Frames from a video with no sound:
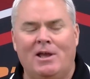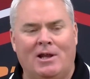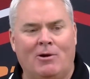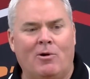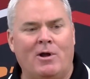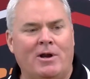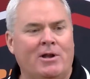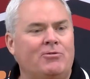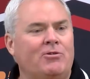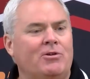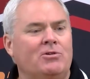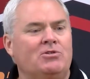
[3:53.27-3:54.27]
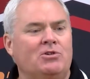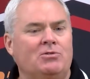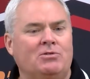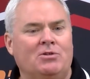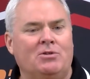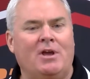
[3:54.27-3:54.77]
And I want to introduce you
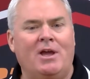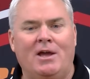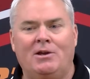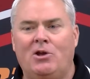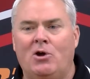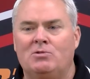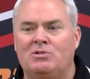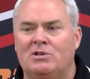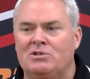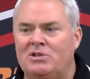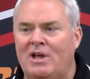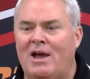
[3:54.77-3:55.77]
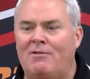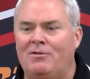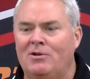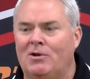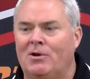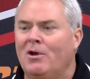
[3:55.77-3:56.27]
to the head coaching staff
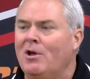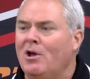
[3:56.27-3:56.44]
here